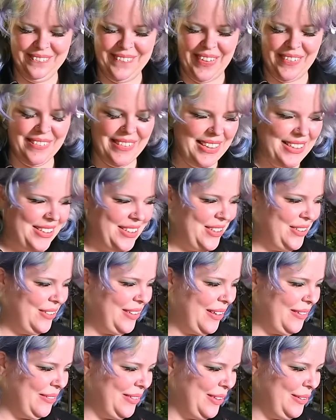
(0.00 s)
Maybe I should do
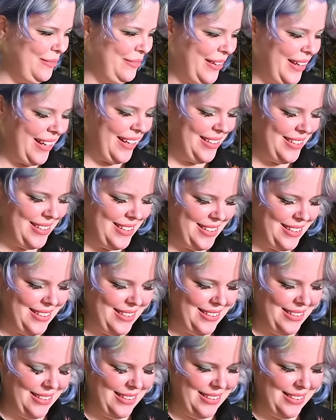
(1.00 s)
that really fast.
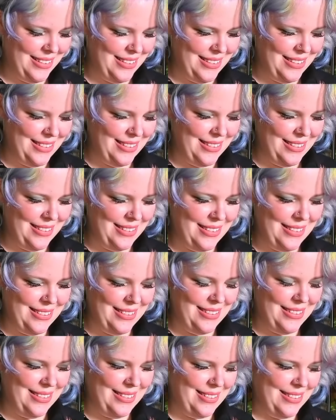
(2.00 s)

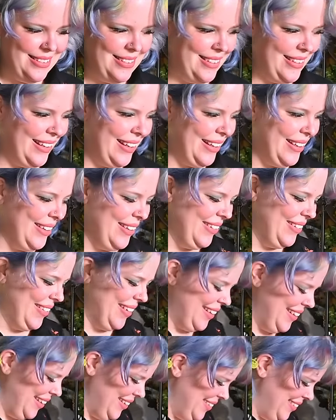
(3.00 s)
Probably. I
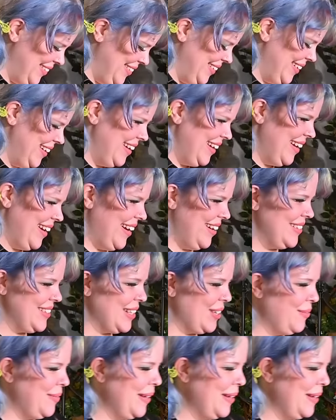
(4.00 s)
was like,